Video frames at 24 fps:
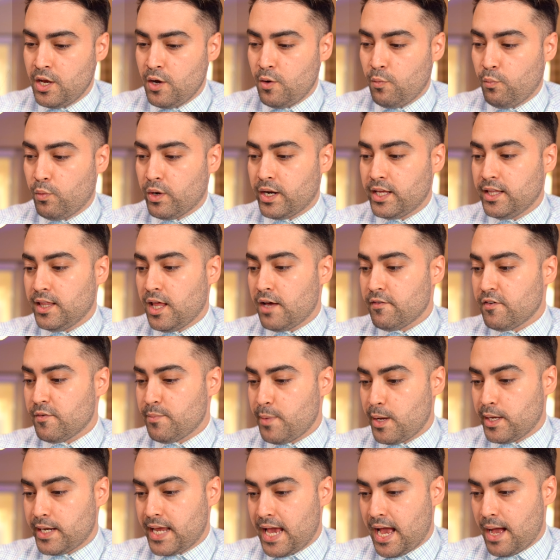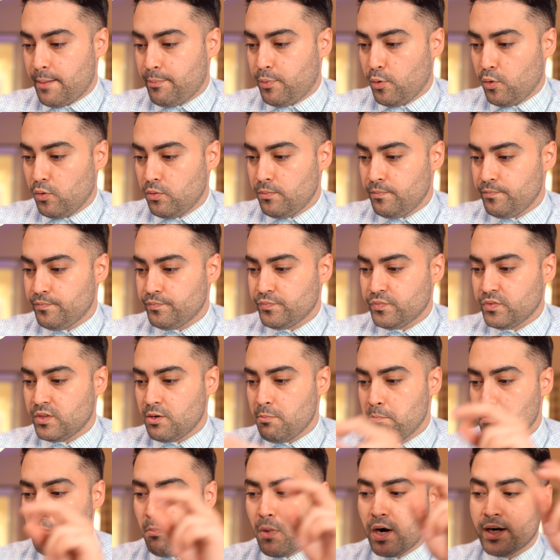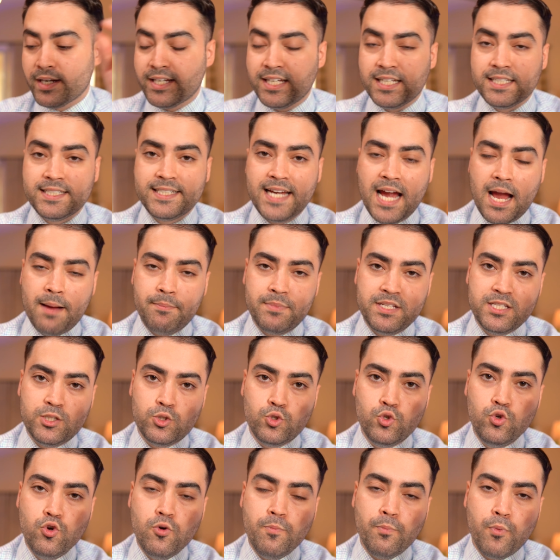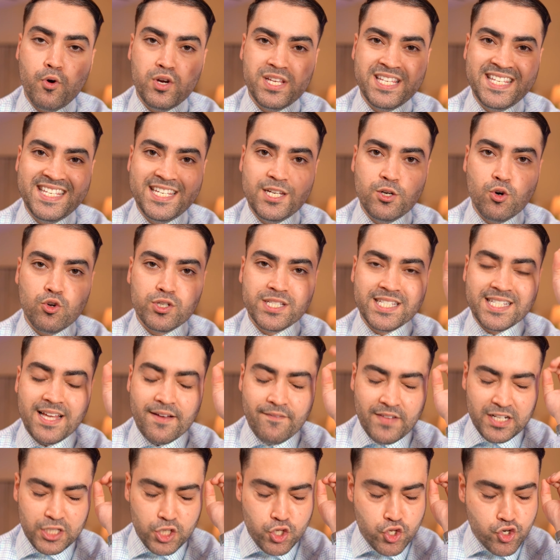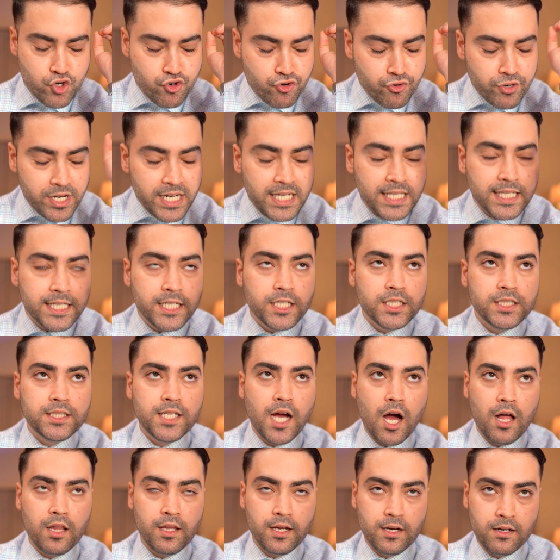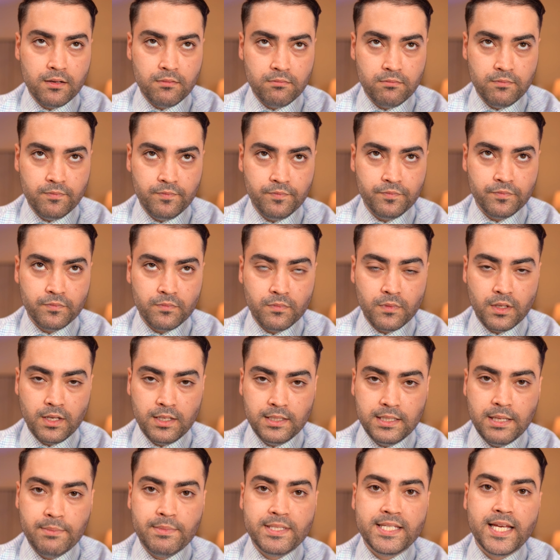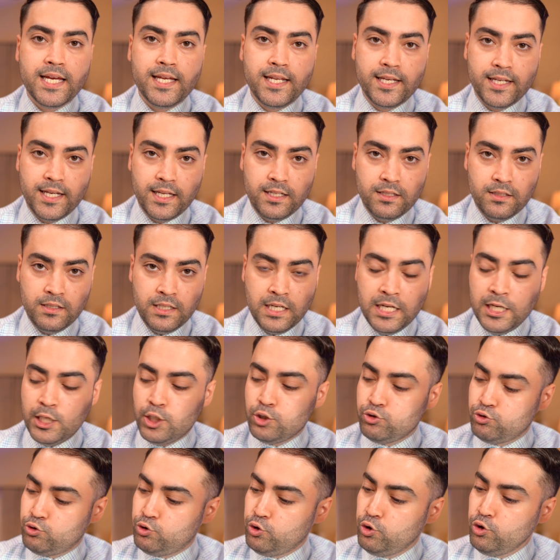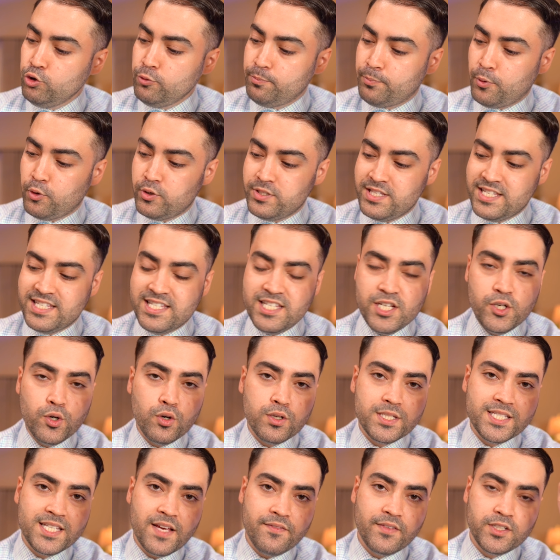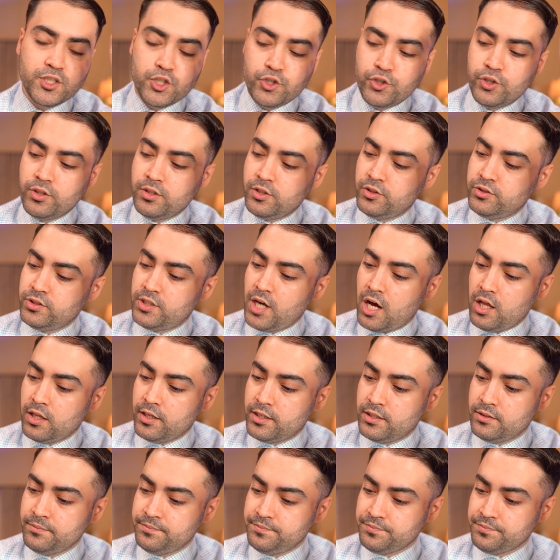What I love about Apple, market cap is $2.07 trillion. Let me say it again. $2.07 trillion.